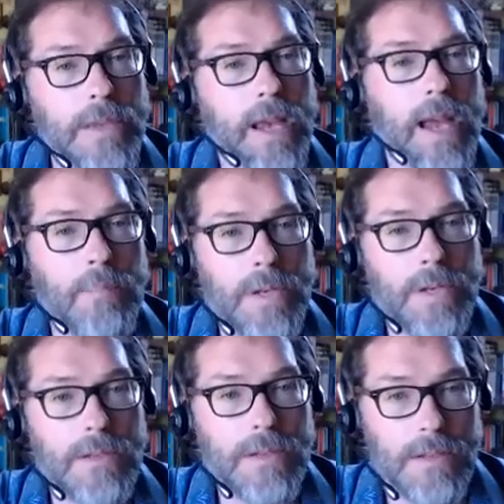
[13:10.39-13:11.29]
that
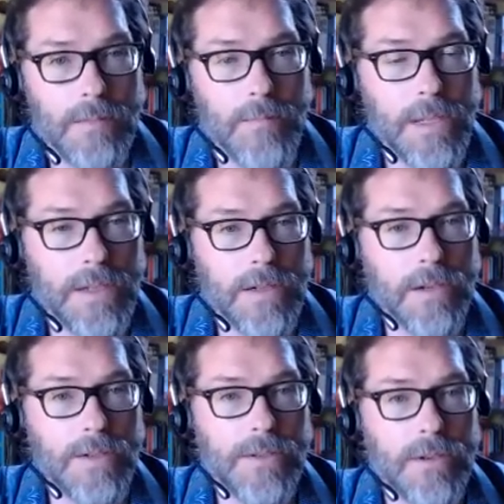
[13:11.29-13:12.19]
happened in the
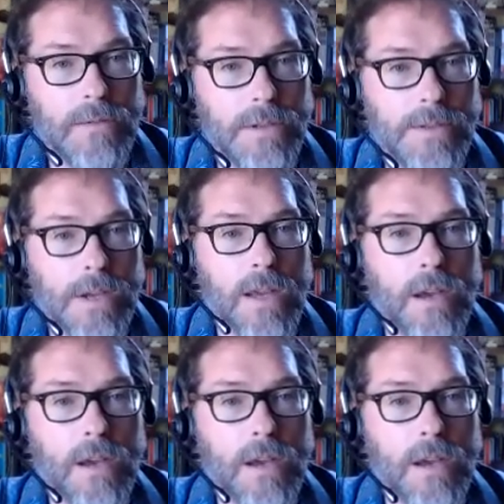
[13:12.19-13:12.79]
military service